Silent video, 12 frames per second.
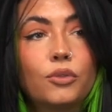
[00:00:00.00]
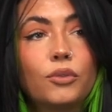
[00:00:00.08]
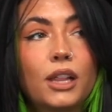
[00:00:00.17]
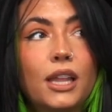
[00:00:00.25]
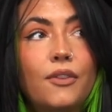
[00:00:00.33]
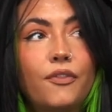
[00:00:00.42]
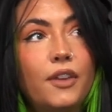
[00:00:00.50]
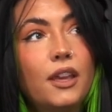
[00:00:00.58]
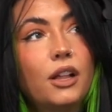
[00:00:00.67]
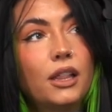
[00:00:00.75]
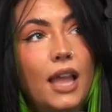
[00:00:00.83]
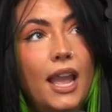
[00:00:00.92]
to really
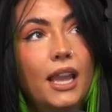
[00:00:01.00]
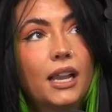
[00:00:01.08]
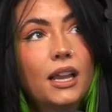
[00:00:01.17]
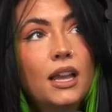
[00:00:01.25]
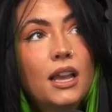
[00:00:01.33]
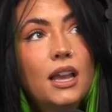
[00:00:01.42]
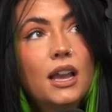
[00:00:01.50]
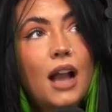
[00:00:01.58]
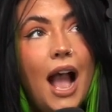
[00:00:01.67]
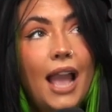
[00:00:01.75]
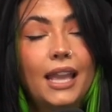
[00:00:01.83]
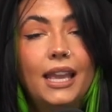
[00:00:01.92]
feel like
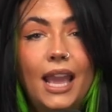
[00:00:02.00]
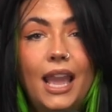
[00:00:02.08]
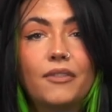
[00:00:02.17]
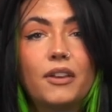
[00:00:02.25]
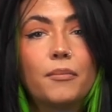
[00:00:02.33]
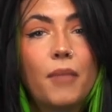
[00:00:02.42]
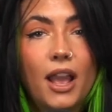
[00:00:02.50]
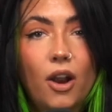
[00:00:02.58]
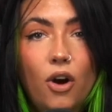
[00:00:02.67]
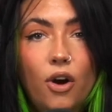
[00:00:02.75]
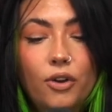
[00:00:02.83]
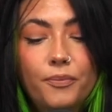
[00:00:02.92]
I gave it my
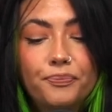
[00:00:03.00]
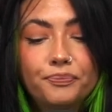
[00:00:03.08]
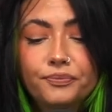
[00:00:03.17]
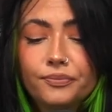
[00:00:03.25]
all.